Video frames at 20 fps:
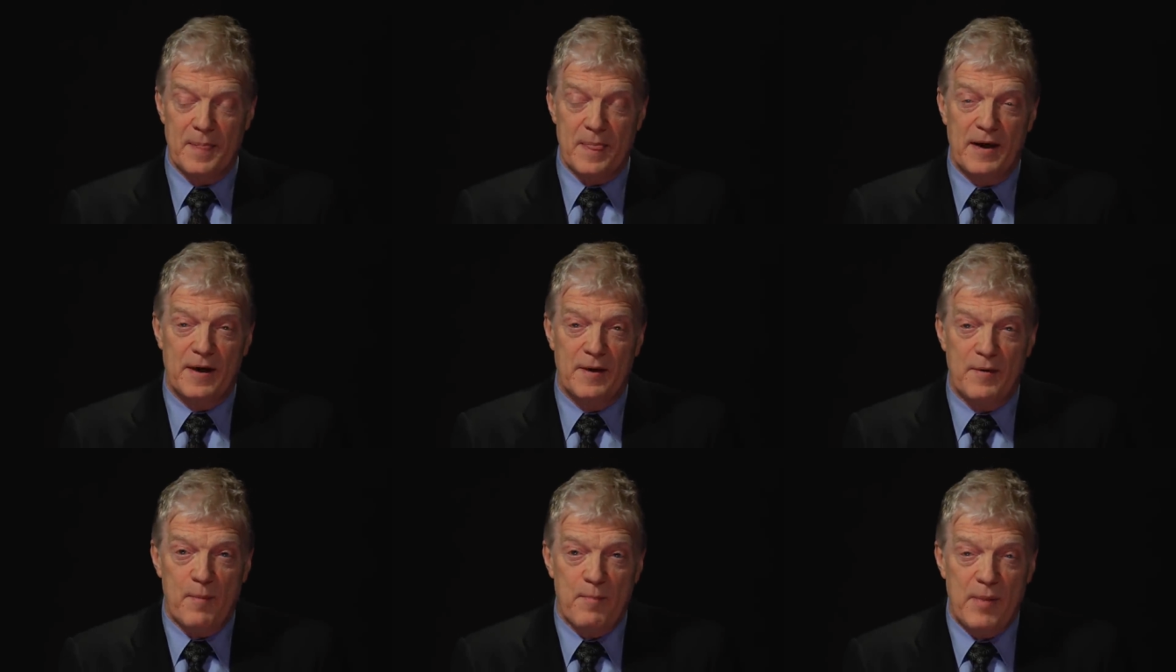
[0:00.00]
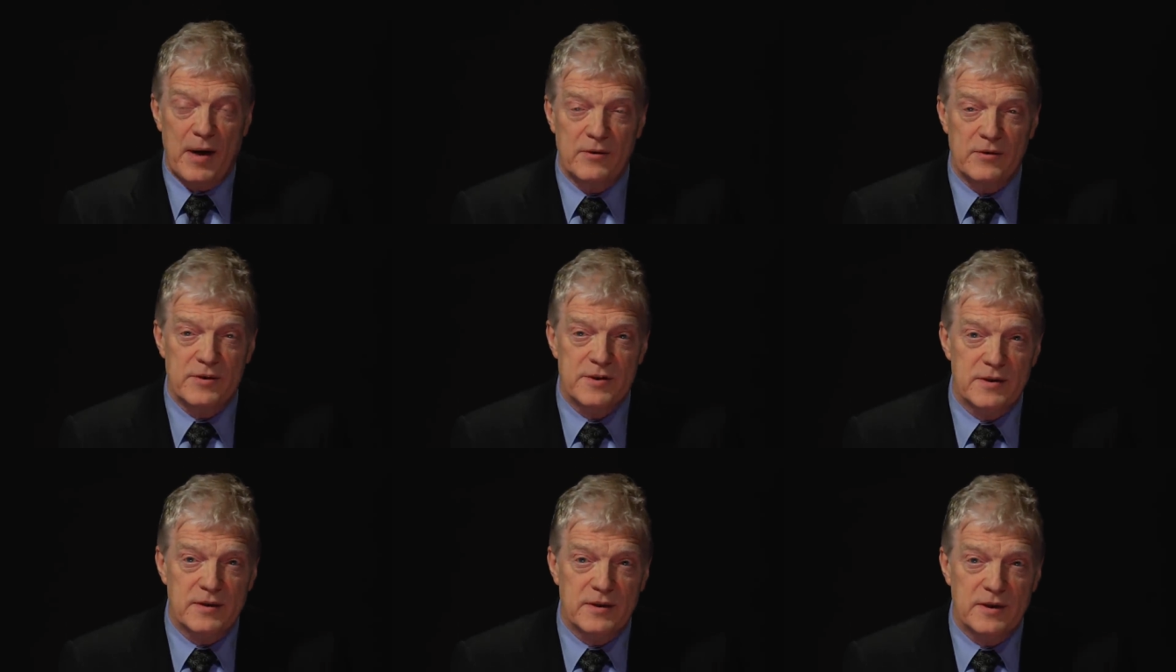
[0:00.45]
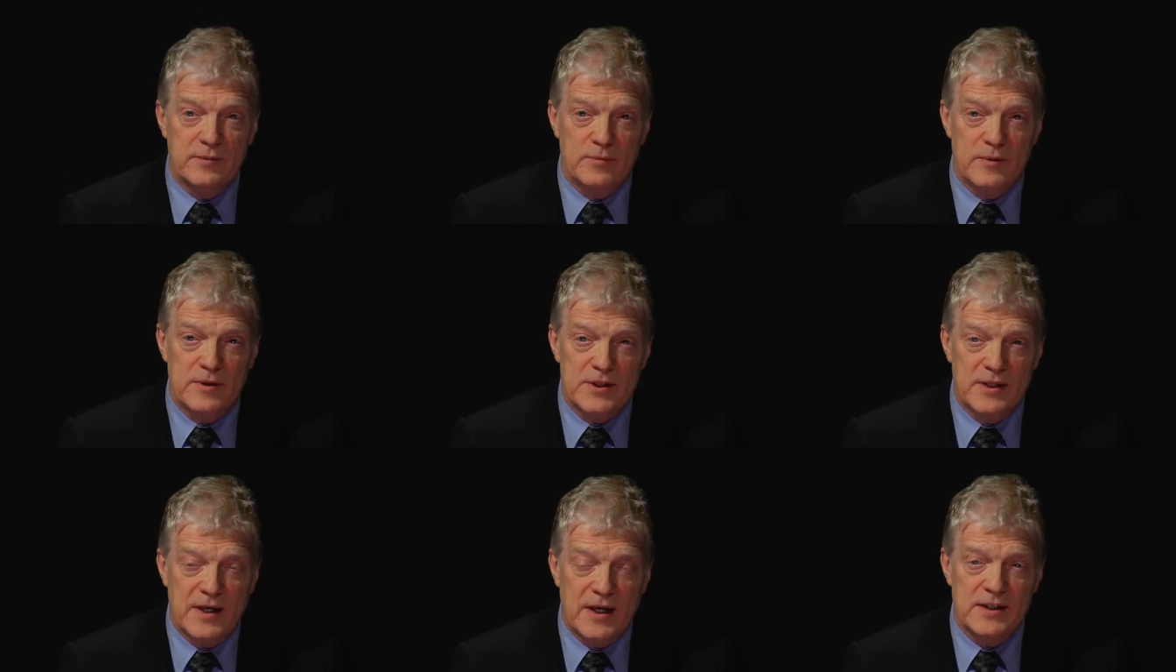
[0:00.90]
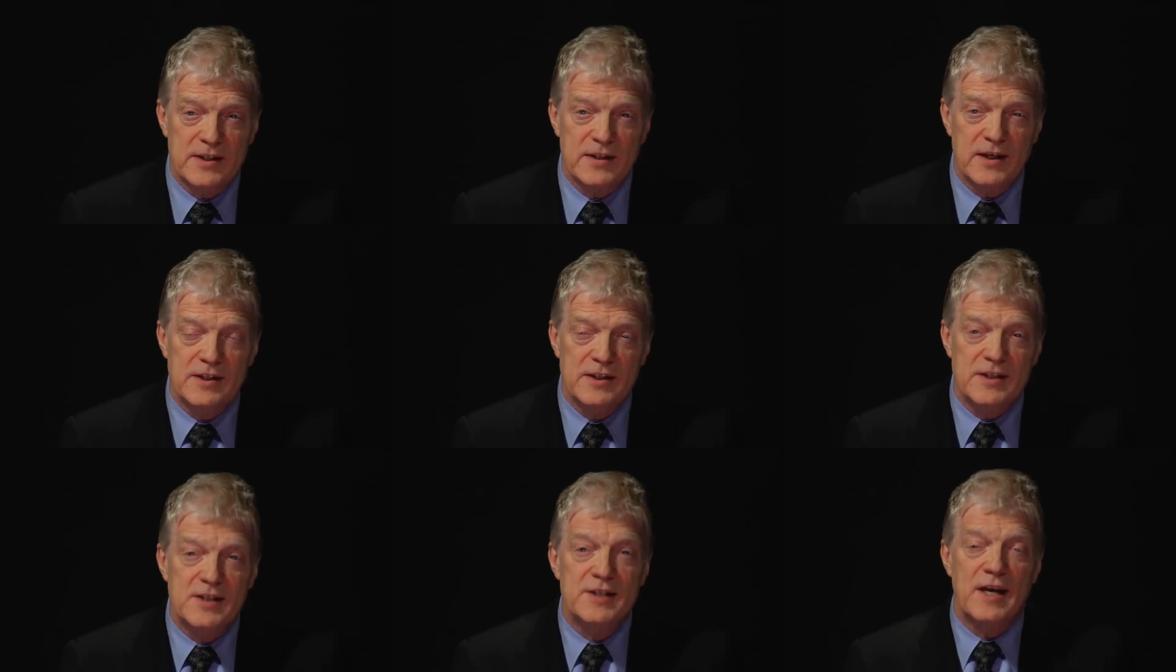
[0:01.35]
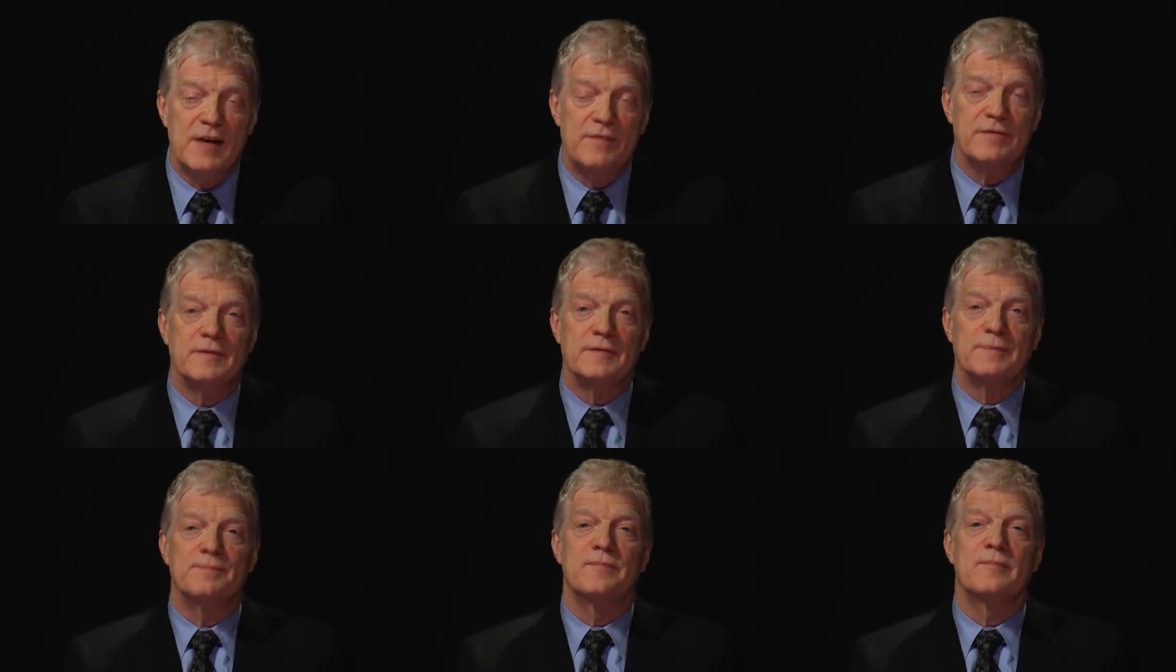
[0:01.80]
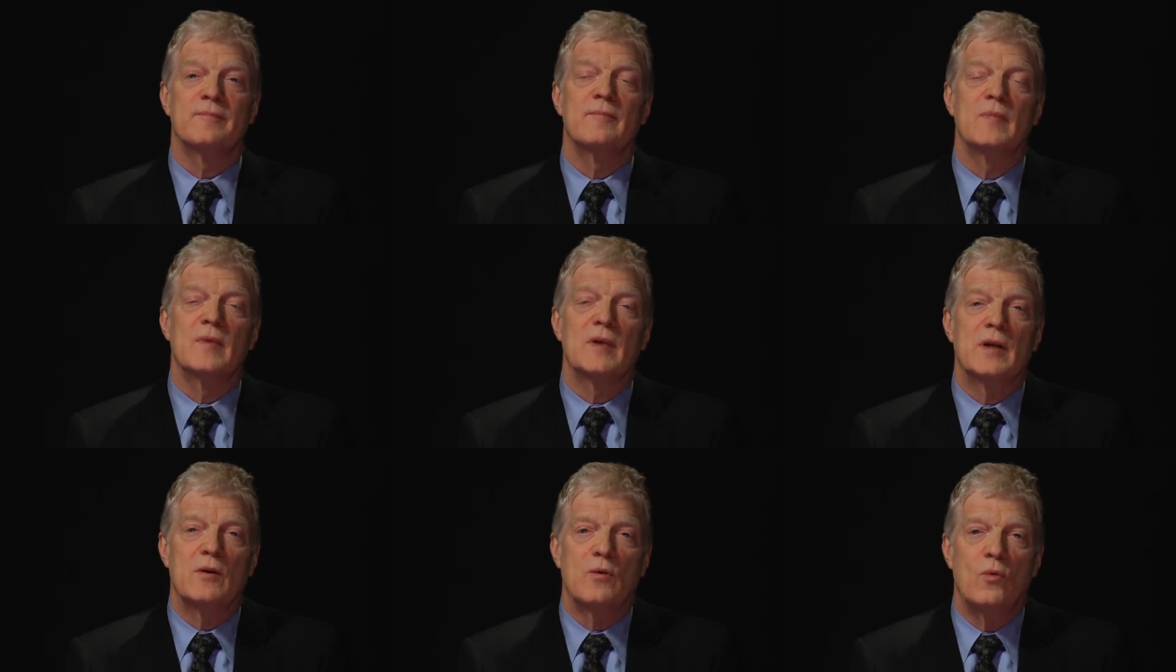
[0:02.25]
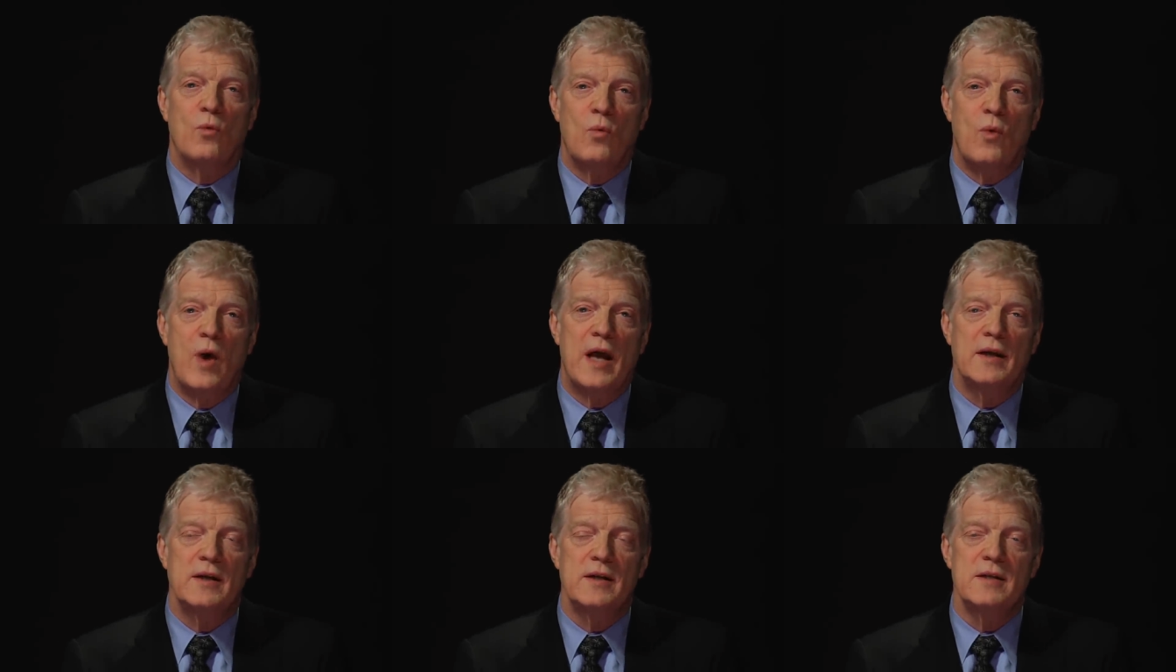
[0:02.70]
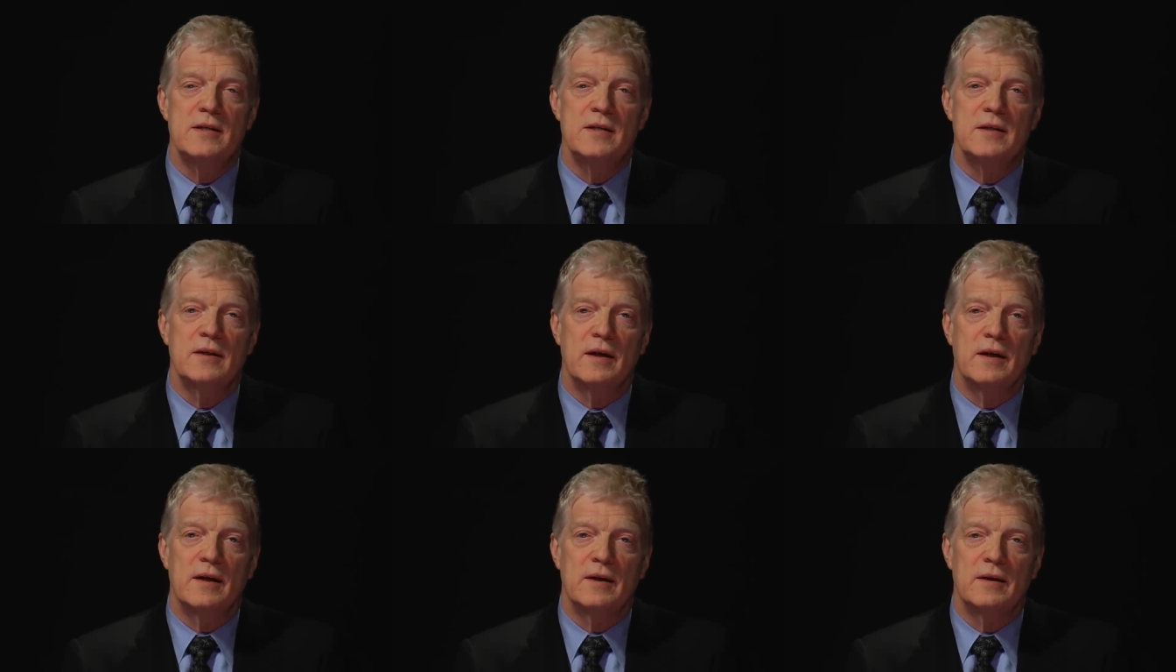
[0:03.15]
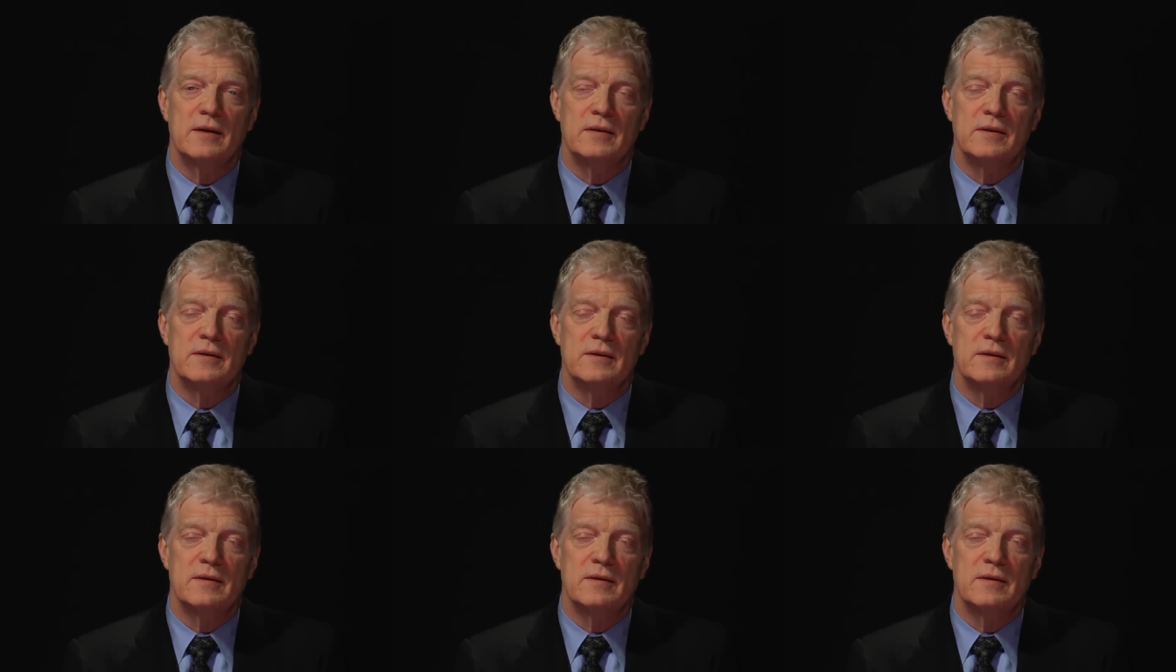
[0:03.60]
It was 1997 when